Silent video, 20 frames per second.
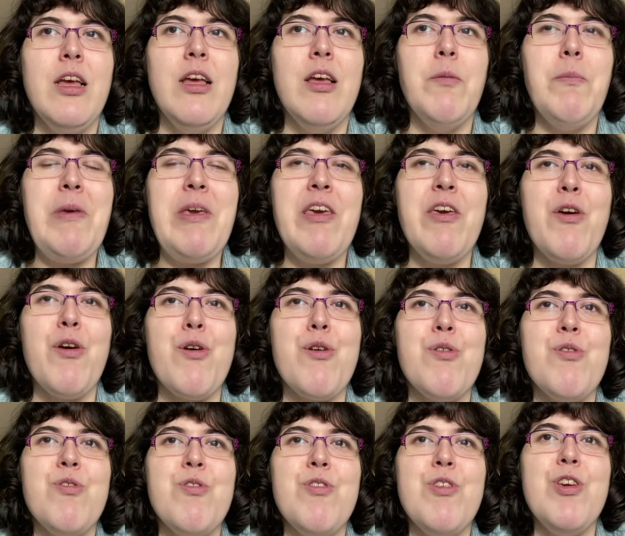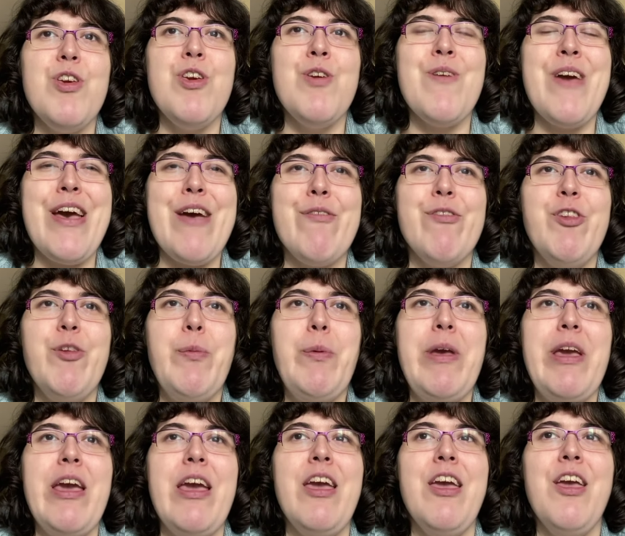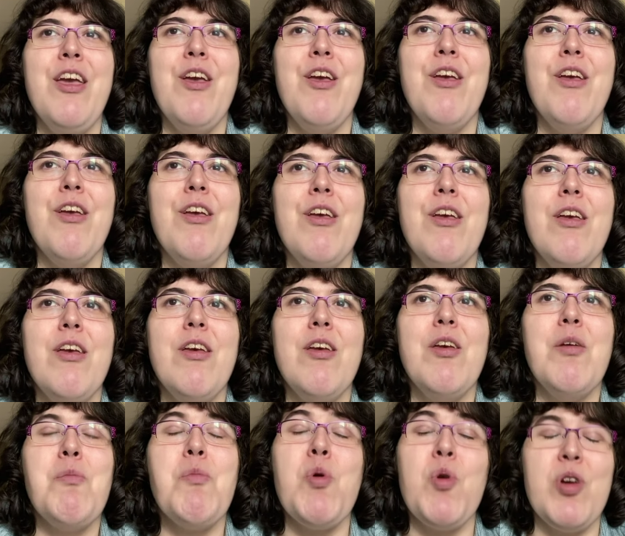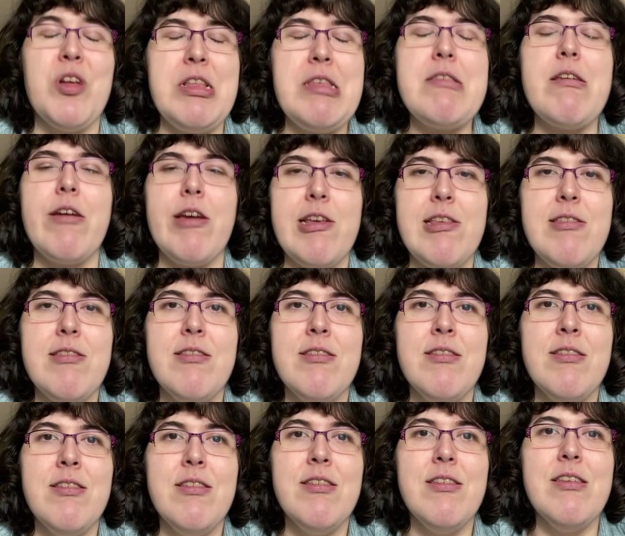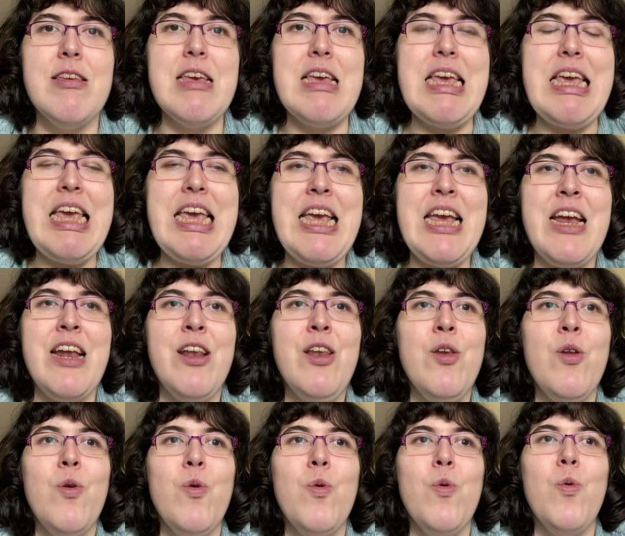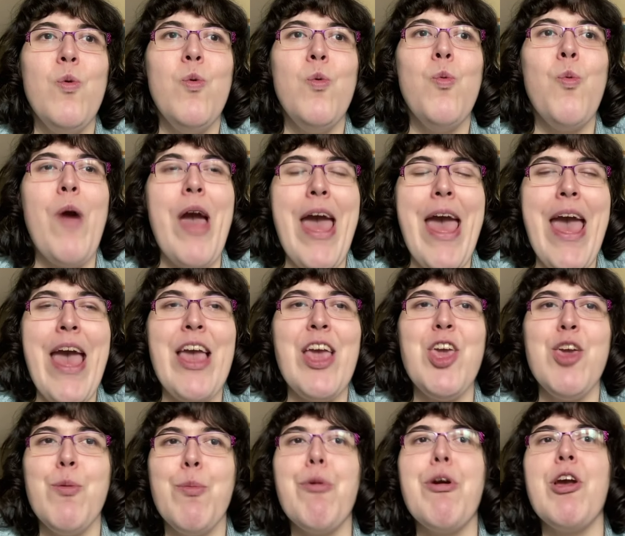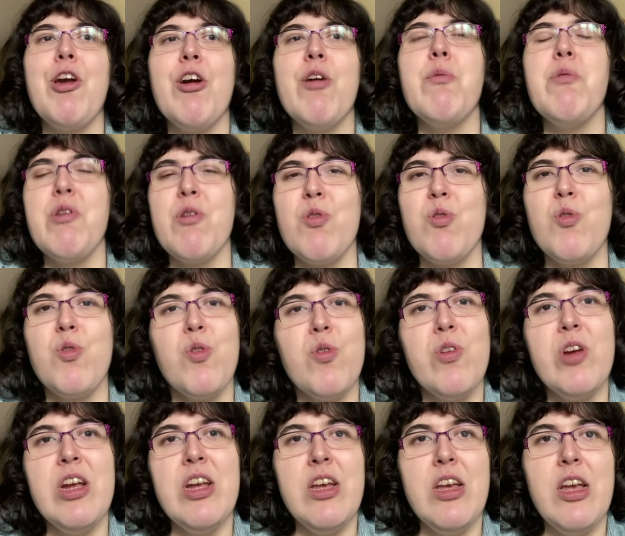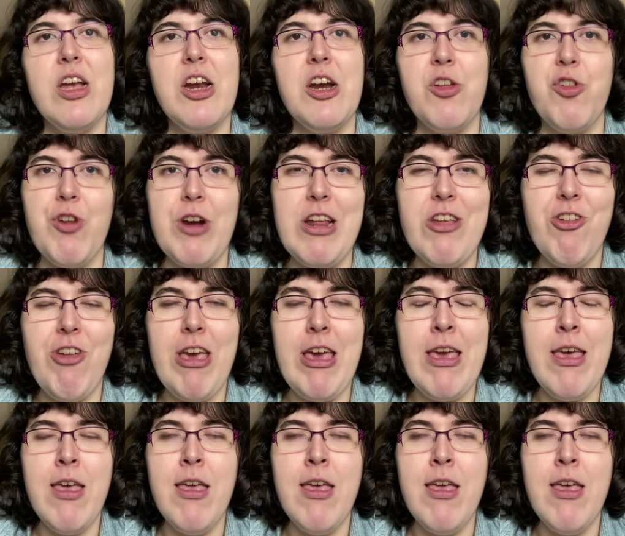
Because you have to be more concise in where you break up your story in a trilogy.